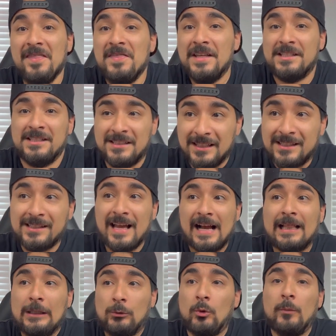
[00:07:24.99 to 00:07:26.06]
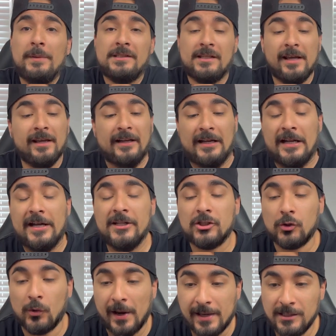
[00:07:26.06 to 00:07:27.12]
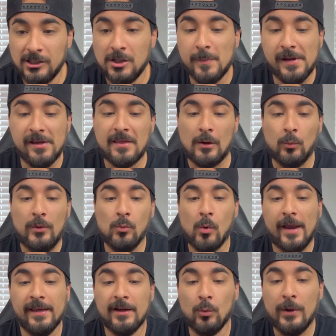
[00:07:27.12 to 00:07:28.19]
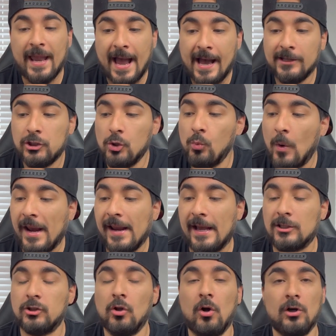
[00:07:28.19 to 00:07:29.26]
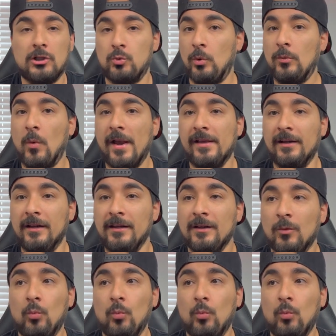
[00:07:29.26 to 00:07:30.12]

And this is exactly what we'll be saying. And it's crazy to me that we had to wait as long as we waited.